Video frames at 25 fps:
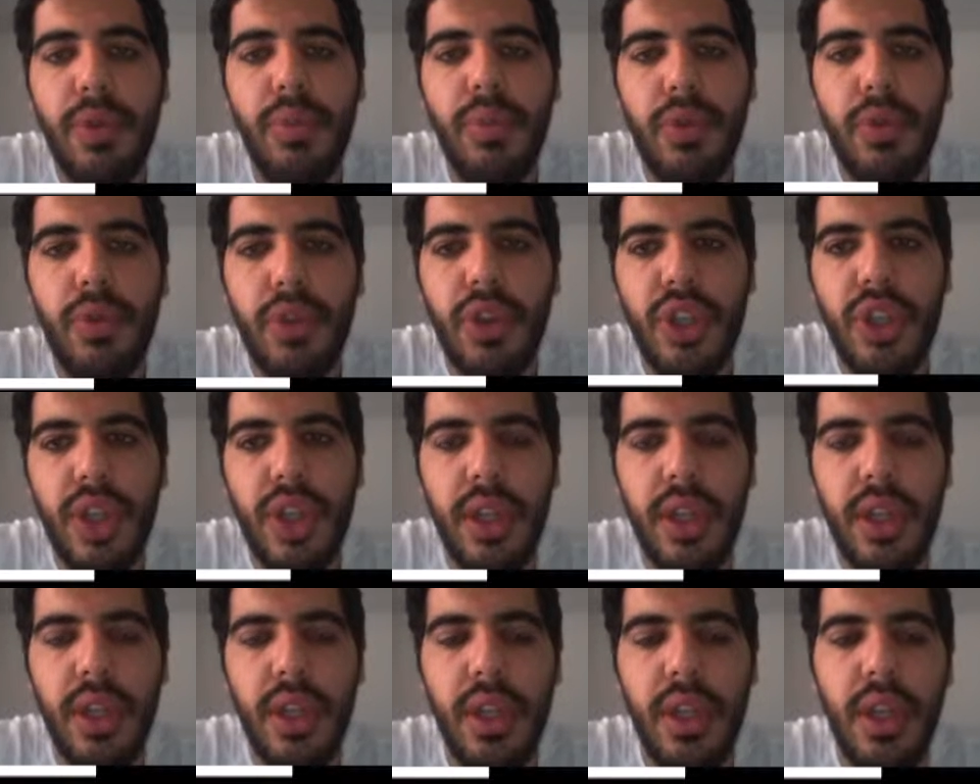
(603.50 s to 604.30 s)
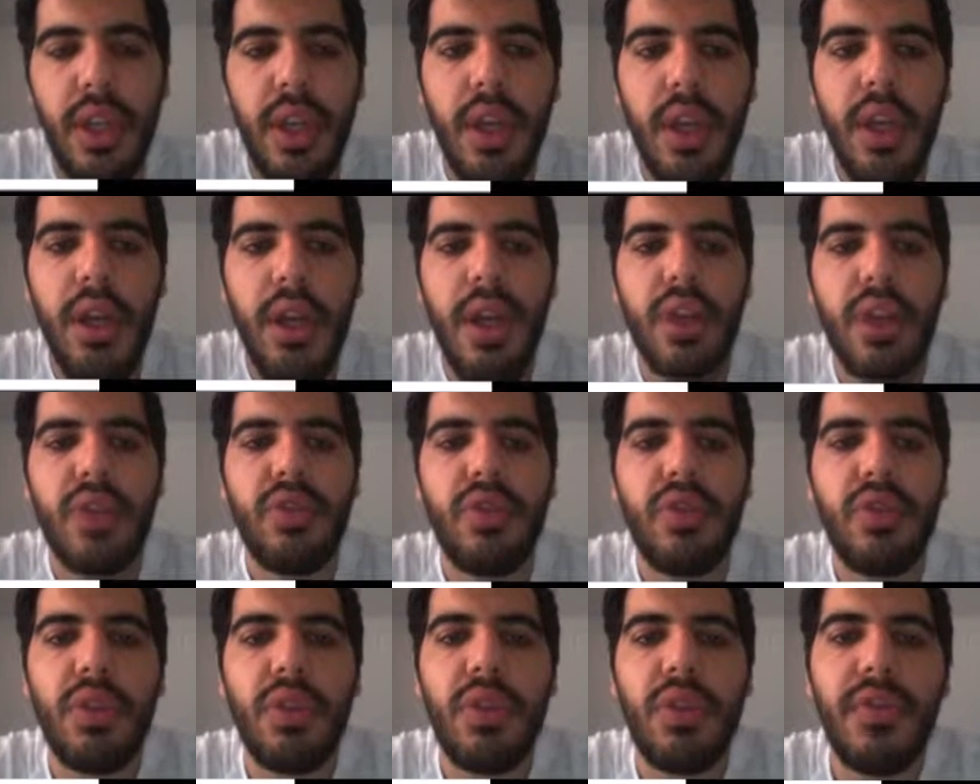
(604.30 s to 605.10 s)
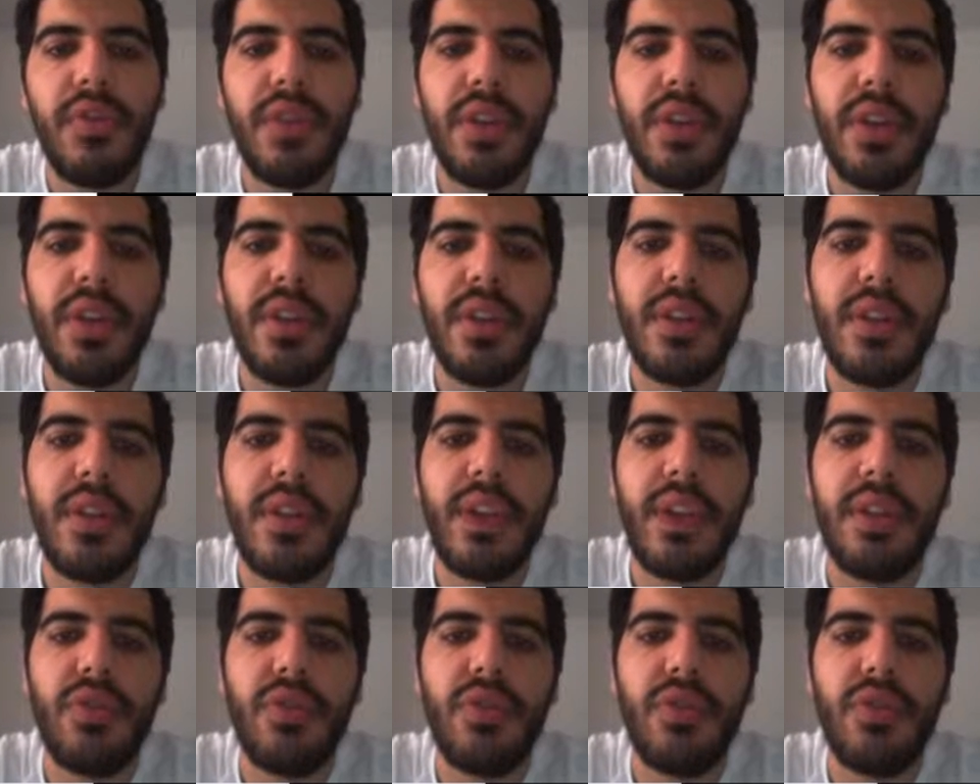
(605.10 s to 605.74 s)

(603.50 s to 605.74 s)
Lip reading: project? I strongly fear there